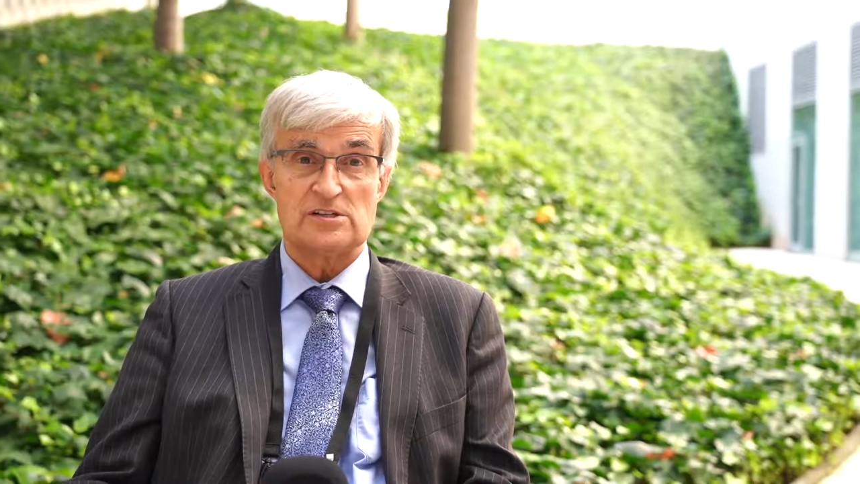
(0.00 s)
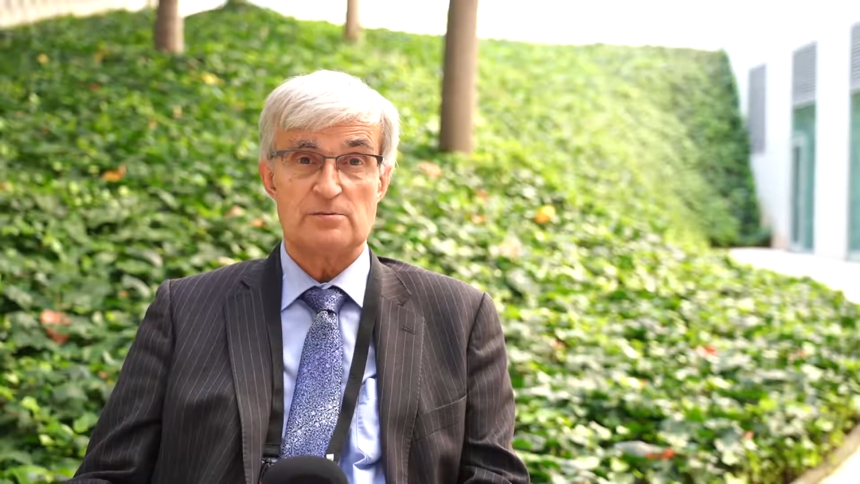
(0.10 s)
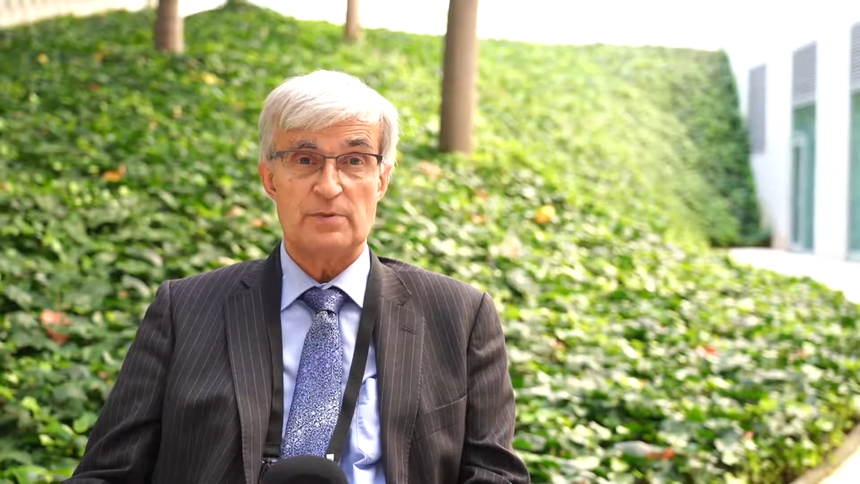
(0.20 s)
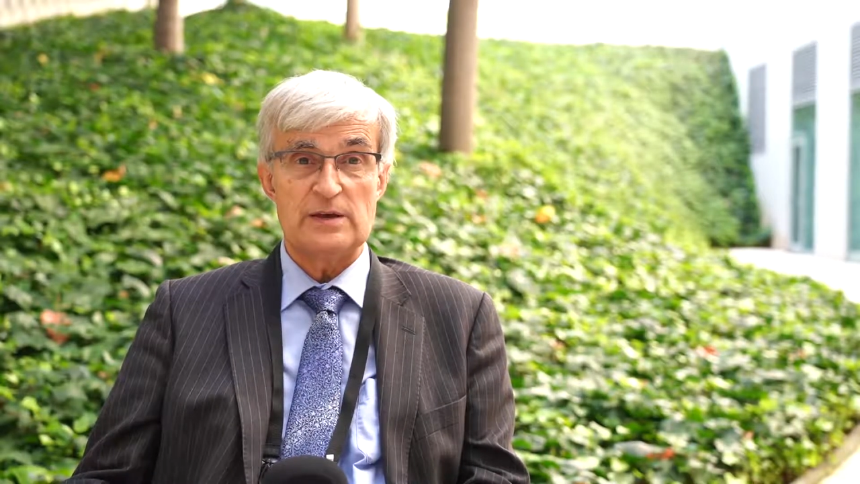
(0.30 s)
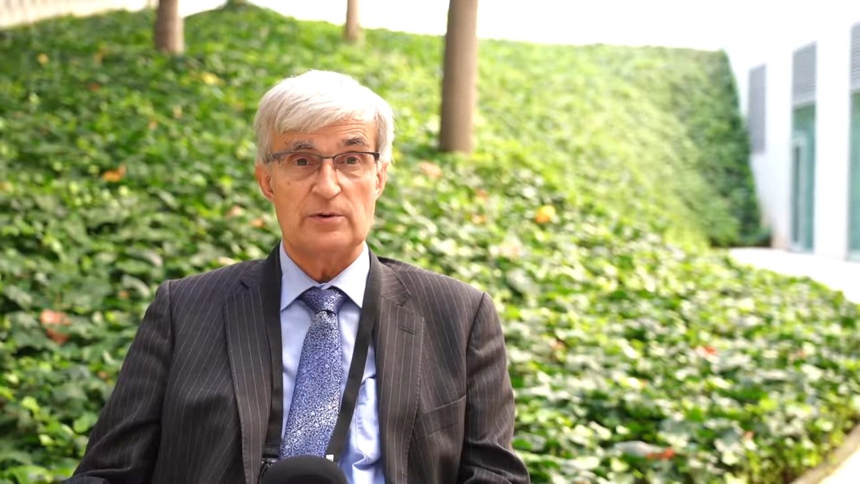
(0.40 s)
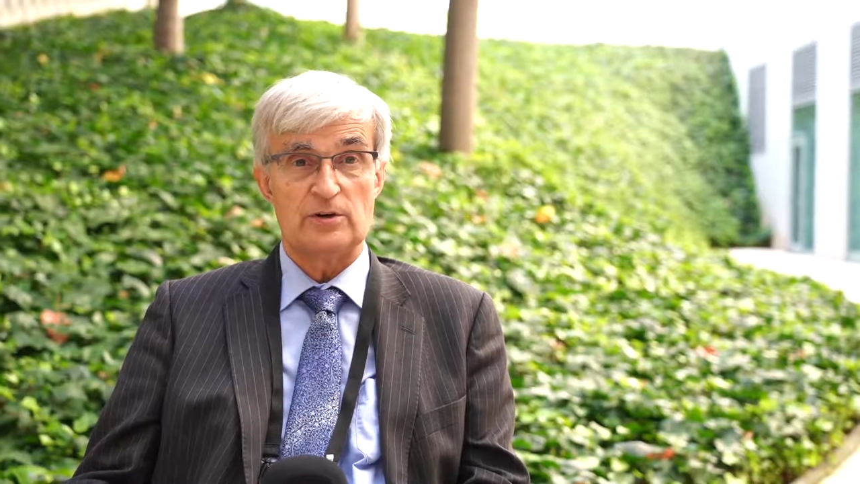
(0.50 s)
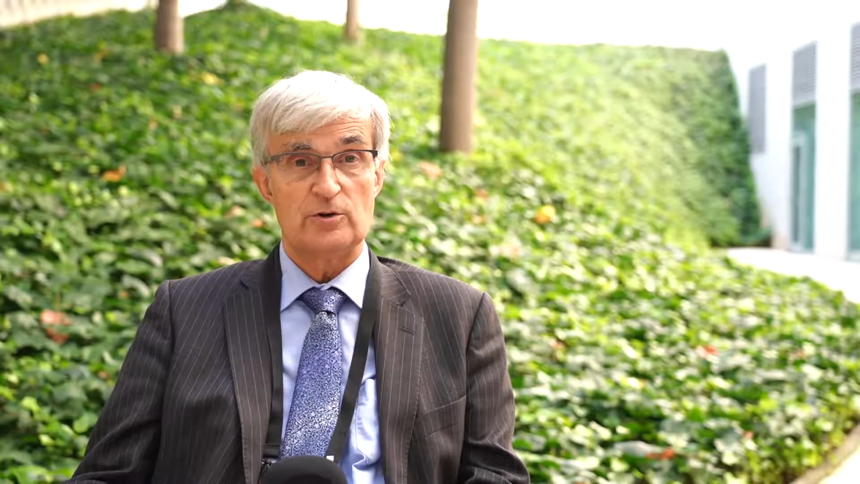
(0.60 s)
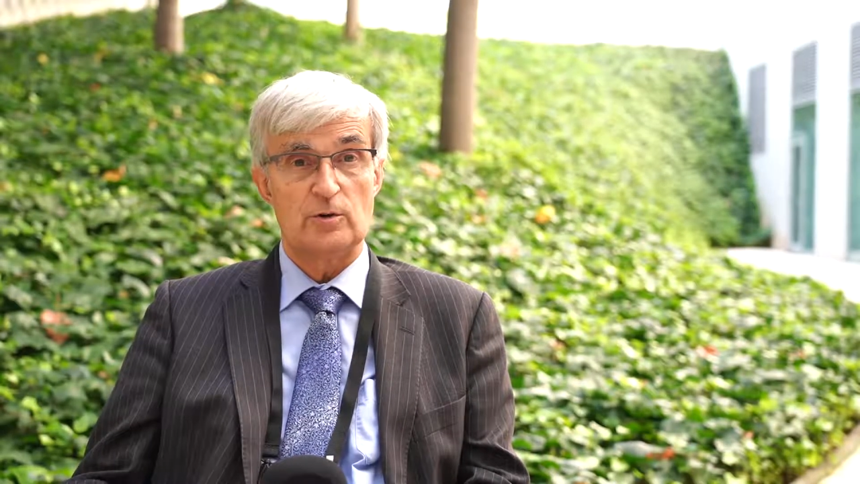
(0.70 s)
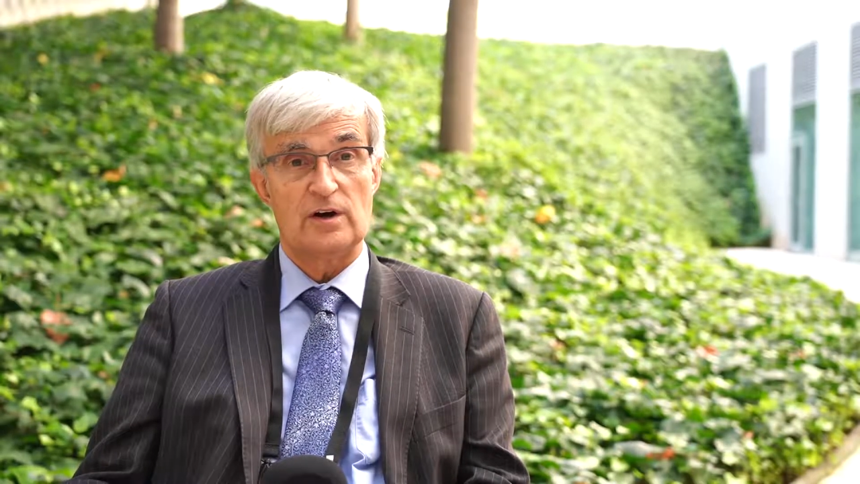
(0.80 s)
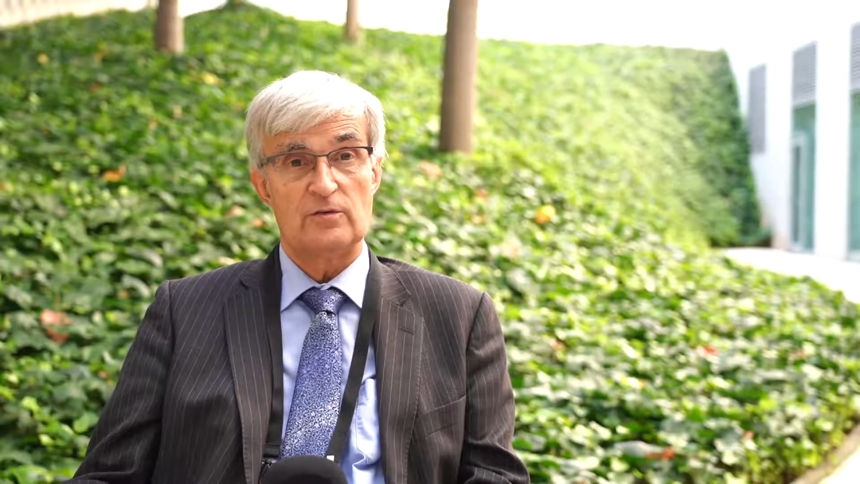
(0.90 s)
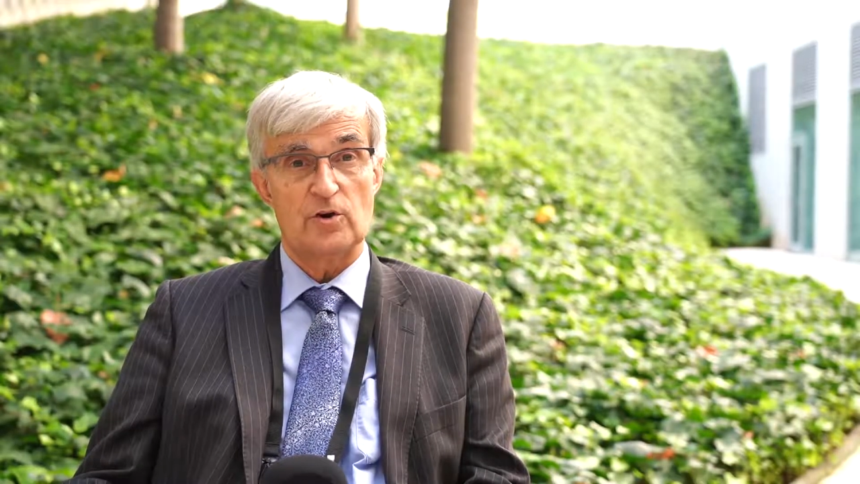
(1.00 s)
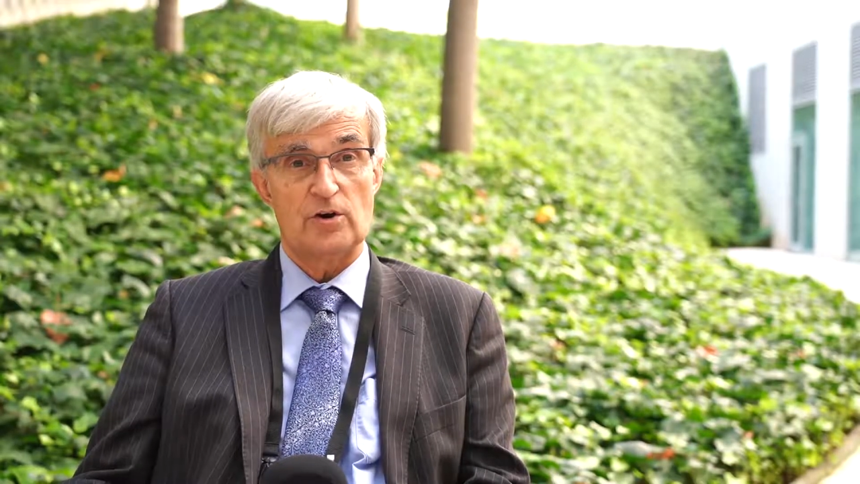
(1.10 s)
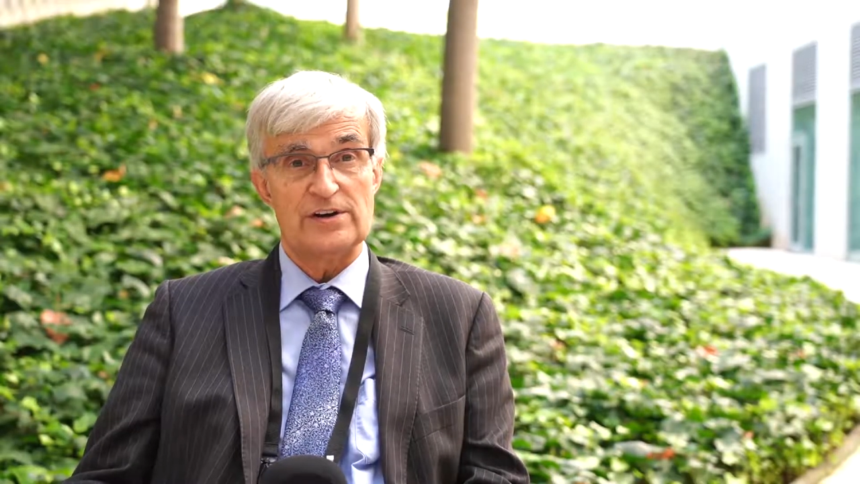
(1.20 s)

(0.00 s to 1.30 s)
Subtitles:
in people who have got